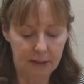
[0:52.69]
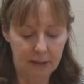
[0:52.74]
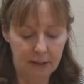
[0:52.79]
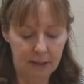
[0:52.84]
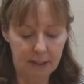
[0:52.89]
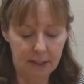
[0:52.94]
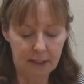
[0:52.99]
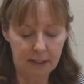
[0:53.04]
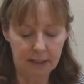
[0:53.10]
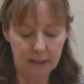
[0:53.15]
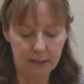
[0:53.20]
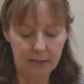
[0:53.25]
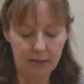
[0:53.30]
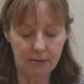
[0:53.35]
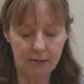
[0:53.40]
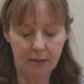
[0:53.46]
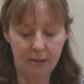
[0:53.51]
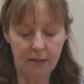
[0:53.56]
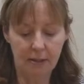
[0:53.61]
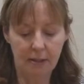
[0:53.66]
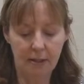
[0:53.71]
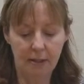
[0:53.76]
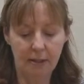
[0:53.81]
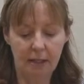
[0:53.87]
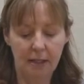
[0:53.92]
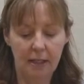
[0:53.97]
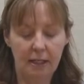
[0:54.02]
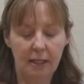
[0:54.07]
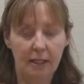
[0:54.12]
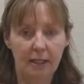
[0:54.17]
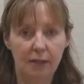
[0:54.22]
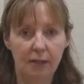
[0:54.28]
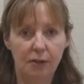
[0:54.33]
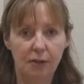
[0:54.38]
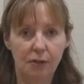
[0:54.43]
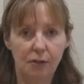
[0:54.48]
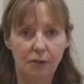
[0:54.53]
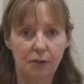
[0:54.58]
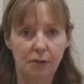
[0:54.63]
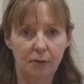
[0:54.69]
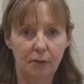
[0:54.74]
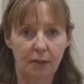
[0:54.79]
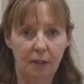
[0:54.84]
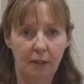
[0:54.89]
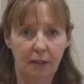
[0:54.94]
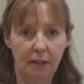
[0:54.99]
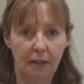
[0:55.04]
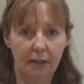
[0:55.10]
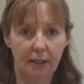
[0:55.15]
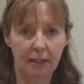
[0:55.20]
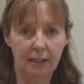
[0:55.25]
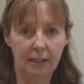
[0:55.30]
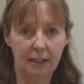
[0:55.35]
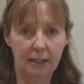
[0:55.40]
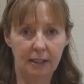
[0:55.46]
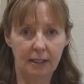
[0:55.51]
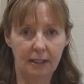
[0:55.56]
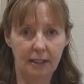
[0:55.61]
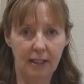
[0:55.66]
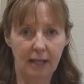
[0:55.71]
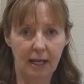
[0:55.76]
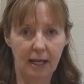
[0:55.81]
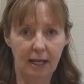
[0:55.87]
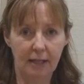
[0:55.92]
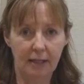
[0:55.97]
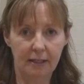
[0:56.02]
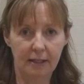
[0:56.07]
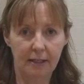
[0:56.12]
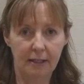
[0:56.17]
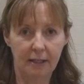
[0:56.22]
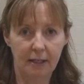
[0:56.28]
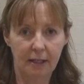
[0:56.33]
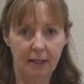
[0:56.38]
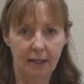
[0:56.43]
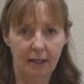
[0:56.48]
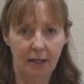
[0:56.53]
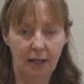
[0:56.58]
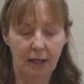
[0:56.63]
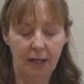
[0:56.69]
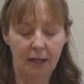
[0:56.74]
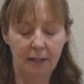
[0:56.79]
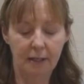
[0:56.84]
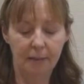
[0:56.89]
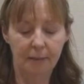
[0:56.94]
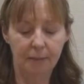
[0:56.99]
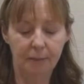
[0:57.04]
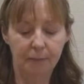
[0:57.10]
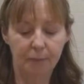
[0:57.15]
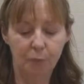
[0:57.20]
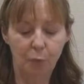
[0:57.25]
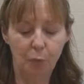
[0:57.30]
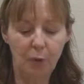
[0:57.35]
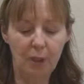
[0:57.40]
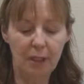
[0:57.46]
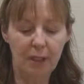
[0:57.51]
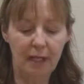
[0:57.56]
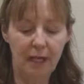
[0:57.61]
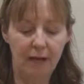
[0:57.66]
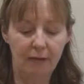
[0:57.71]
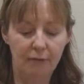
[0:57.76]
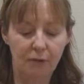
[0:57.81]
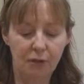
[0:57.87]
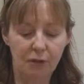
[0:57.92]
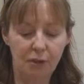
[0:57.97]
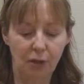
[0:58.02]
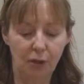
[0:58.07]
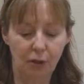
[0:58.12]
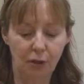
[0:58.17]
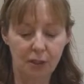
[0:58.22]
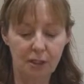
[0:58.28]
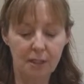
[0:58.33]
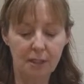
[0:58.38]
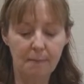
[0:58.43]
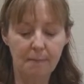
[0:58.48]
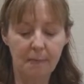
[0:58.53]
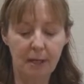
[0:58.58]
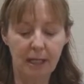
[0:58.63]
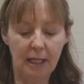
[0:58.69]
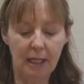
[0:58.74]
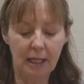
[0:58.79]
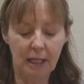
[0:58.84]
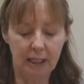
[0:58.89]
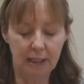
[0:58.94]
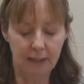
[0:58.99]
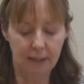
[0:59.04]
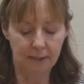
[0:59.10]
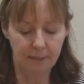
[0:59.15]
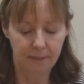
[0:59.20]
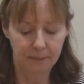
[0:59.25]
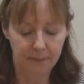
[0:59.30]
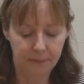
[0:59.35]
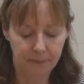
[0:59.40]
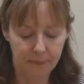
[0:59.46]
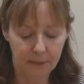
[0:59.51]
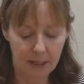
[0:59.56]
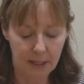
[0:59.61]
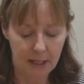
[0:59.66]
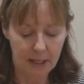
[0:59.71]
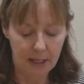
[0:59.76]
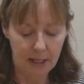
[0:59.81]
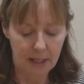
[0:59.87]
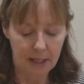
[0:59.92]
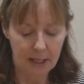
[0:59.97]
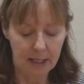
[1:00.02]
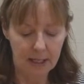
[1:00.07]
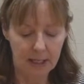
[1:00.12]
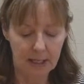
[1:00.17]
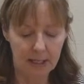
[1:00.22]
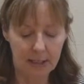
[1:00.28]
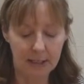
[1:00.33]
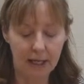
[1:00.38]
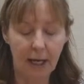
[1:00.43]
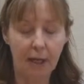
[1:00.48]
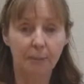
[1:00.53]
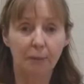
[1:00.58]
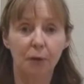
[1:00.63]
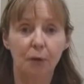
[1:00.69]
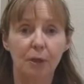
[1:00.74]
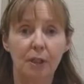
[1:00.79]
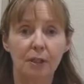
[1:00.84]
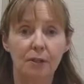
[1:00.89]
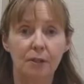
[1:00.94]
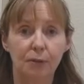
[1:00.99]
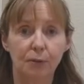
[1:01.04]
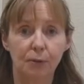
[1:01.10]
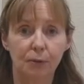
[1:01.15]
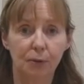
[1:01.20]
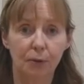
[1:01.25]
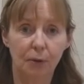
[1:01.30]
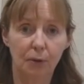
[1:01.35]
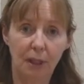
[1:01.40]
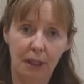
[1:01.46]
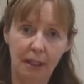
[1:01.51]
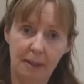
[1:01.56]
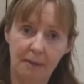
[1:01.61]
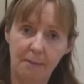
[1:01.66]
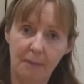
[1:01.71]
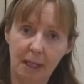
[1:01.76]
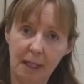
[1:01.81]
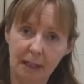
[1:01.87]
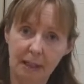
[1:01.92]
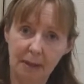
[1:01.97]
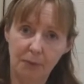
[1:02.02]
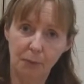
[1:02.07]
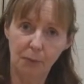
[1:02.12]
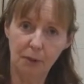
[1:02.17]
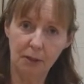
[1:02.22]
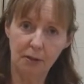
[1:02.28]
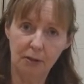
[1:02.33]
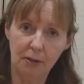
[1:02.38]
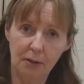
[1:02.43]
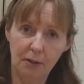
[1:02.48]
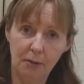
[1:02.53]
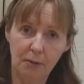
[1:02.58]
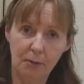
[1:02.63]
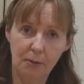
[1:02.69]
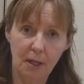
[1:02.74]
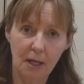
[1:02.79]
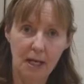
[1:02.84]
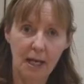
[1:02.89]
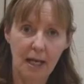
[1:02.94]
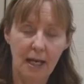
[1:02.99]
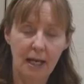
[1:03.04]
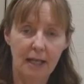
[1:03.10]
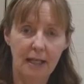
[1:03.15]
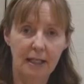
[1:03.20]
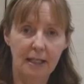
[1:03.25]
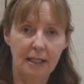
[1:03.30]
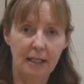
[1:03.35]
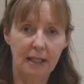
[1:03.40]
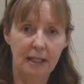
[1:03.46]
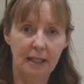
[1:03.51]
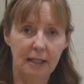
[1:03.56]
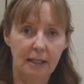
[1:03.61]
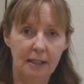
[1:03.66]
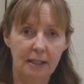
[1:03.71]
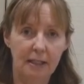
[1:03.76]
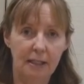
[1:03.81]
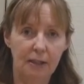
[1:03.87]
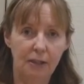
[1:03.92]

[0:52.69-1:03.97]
This is a kit that we have started to make, and I'm going to go ahead and make it with you, and then